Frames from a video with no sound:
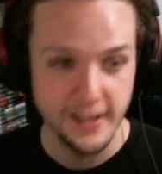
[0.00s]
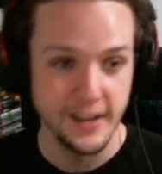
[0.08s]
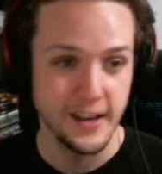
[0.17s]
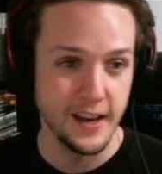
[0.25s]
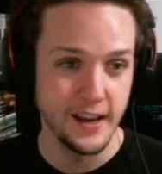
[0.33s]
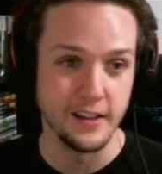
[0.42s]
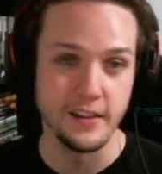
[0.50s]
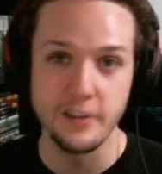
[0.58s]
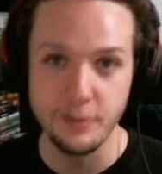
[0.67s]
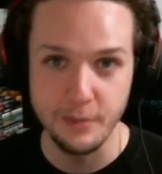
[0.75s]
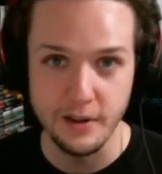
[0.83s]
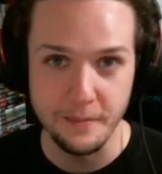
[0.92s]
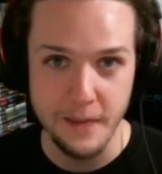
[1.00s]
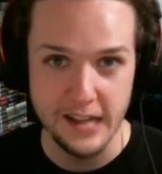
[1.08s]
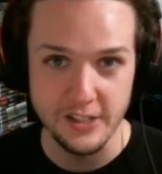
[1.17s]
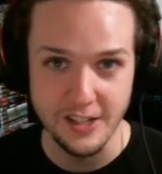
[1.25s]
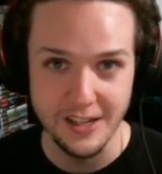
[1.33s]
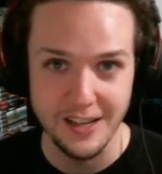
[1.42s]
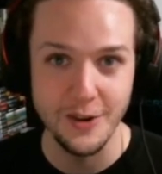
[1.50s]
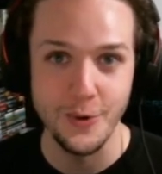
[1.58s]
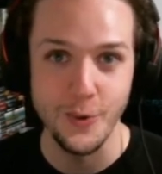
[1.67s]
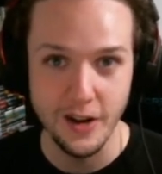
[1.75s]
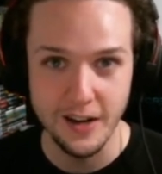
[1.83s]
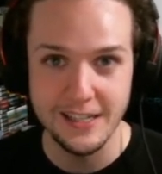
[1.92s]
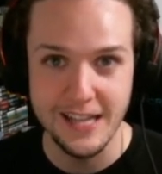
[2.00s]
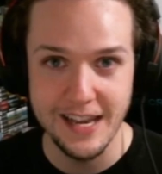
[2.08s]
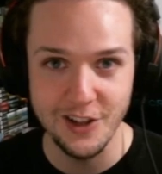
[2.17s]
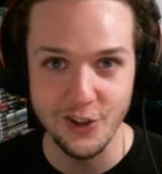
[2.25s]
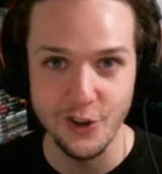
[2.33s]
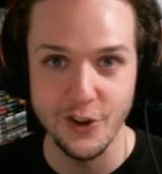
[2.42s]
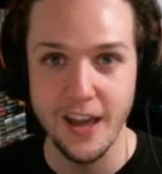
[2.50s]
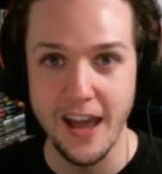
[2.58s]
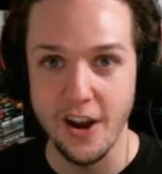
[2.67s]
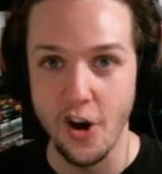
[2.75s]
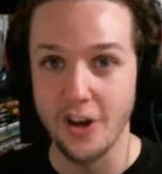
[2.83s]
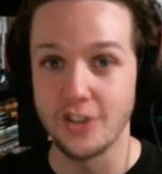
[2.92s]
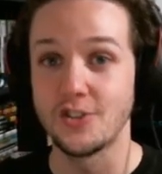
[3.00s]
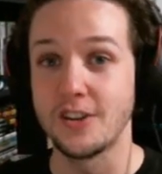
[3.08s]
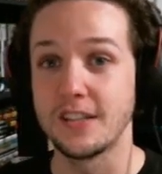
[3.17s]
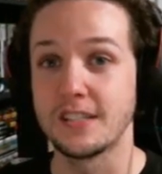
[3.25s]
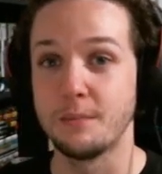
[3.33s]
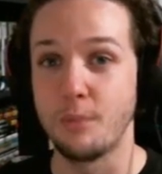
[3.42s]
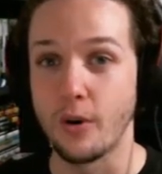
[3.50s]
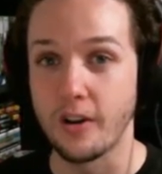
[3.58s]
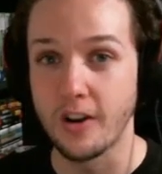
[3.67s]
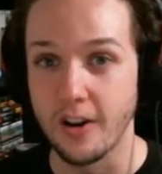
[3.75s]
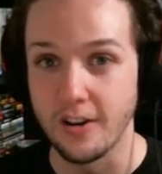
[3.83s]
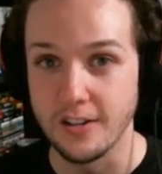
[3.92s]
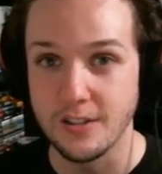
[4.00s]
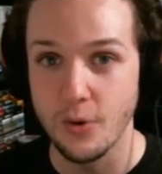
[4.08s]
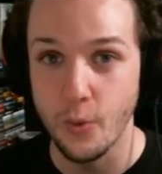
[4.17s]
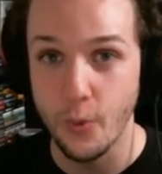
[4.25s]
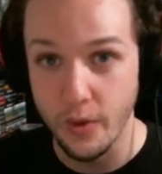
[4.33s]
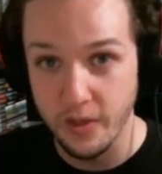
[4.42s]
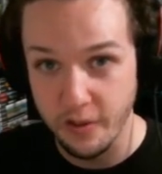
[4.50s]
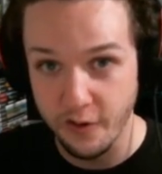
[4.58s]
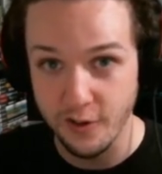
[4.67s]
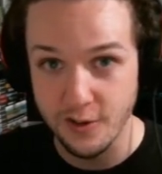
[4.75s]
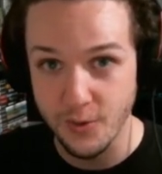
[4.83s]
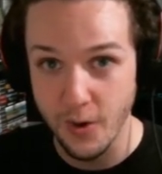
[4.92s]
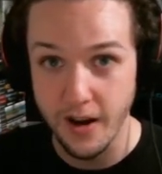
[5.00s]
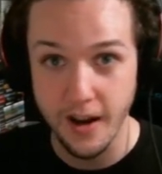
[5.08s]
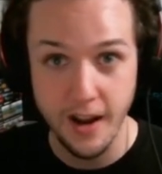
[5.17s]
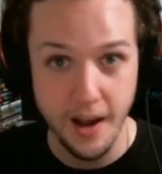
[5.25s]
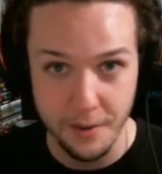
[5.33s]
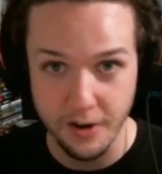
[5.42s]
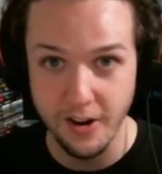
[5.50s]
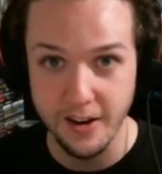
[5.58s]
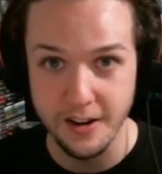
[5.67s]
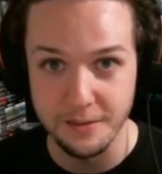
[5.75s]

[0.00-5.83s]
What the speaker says: and a little bit of magic? We're going to take a look at Andre's support cards, with the first one coming right up.